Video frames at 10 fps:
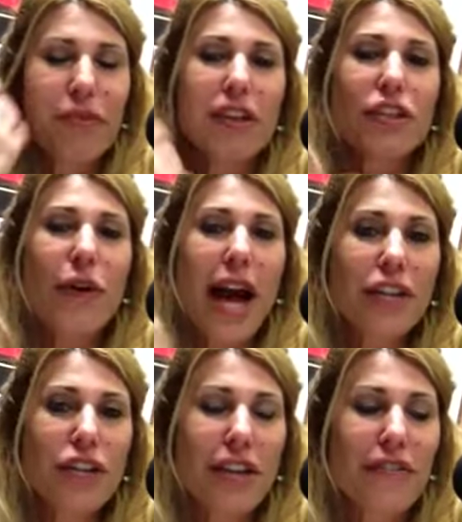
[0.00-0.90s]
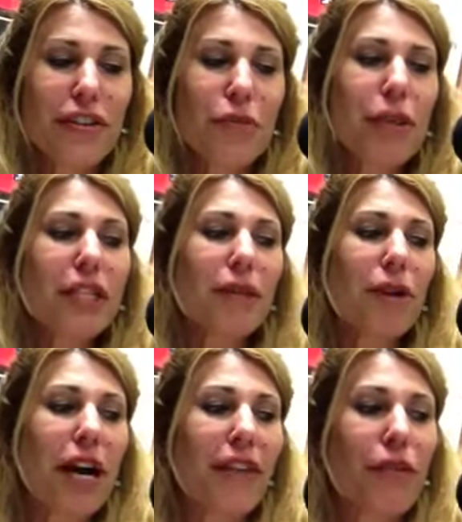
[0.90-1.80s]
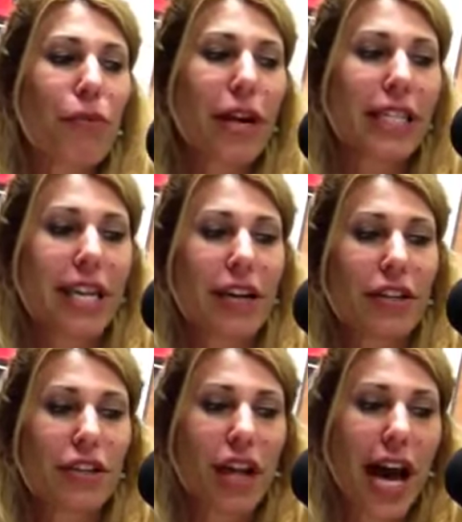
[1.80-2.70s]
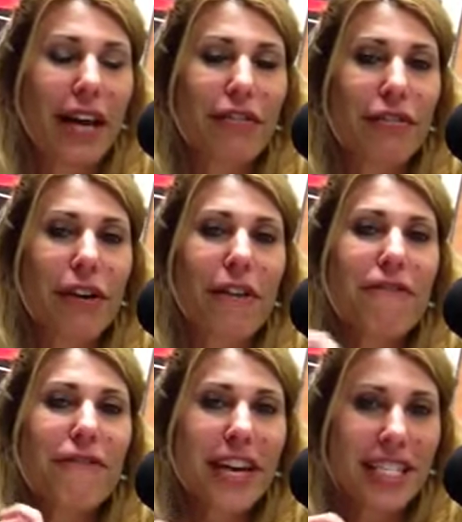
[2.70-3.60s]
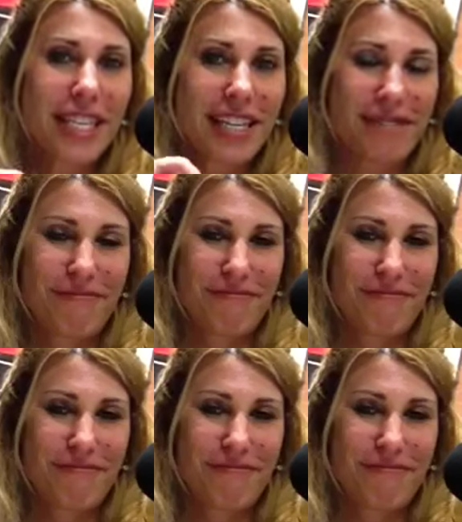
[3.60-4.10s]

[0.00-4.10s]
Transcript: So, actually, if there's been some kind of a breakdown in your life, fix it.